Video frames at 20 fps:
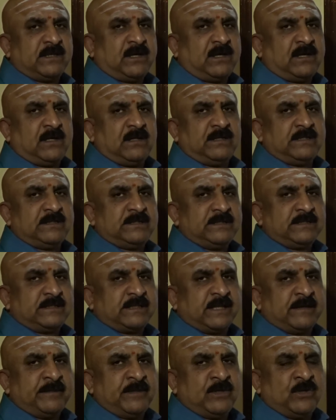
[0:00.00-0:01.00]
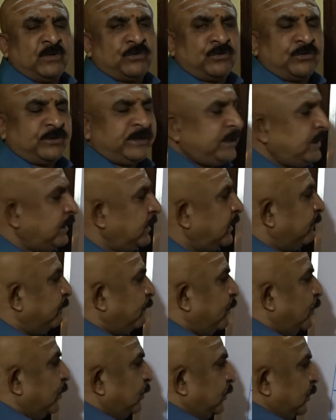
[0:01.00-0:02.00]
All these things can be done through the
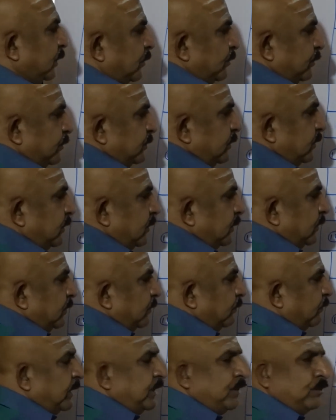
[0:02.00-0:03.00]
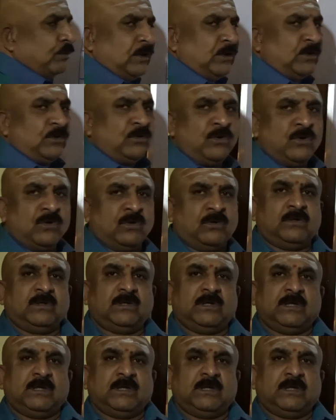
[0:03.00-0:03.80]
4th house. Why you want to know?